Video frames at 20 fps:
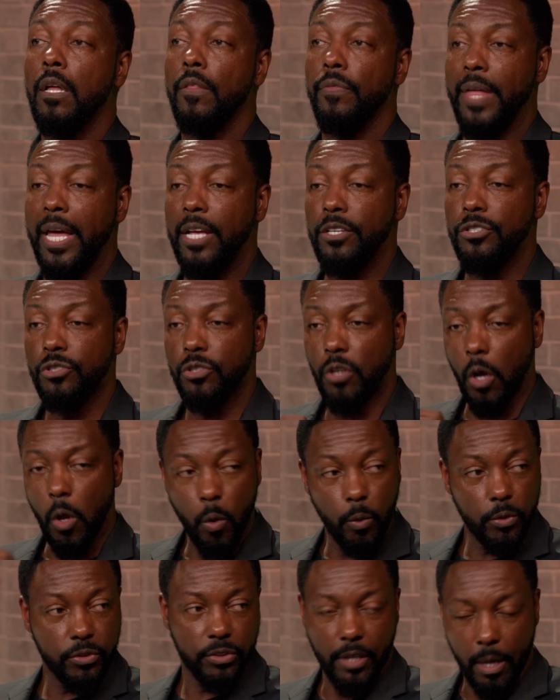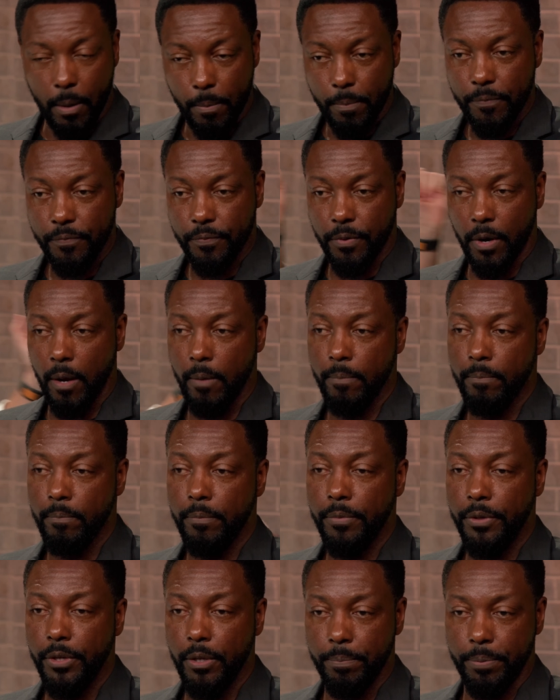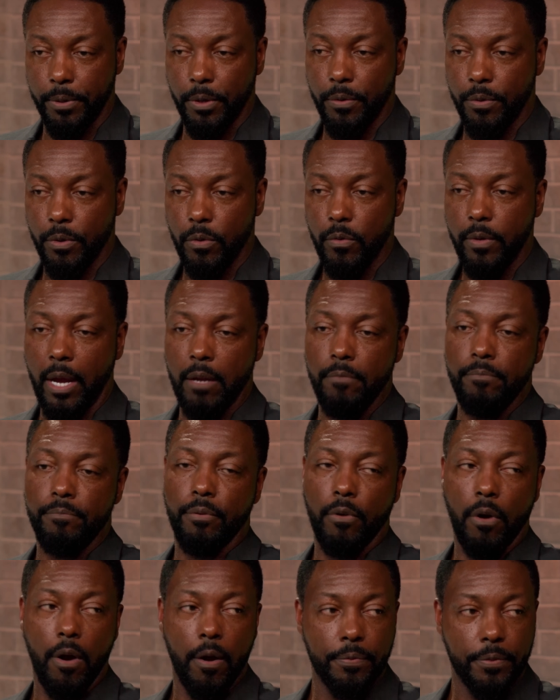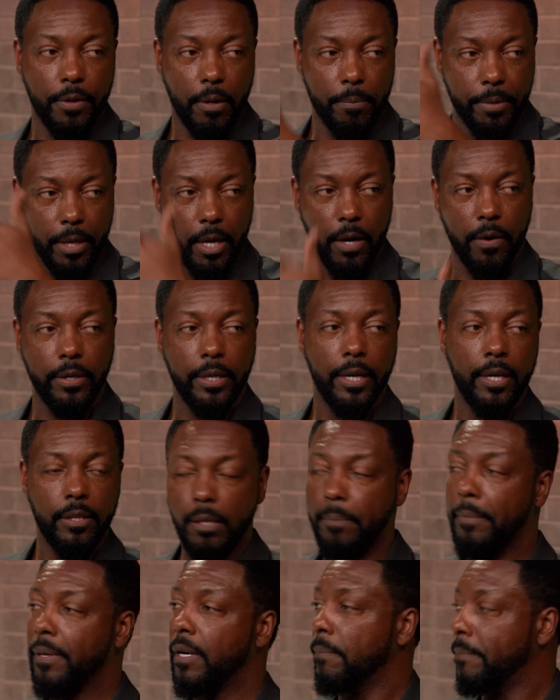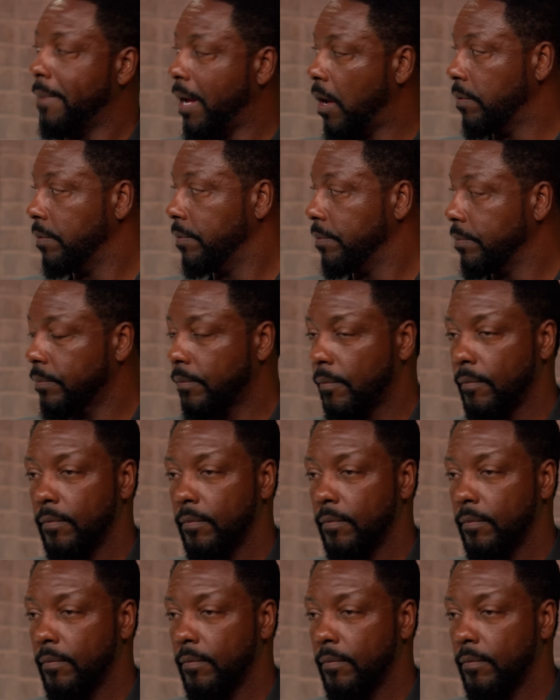They stole some from Nibiru and brought them here and hid them in a mountain.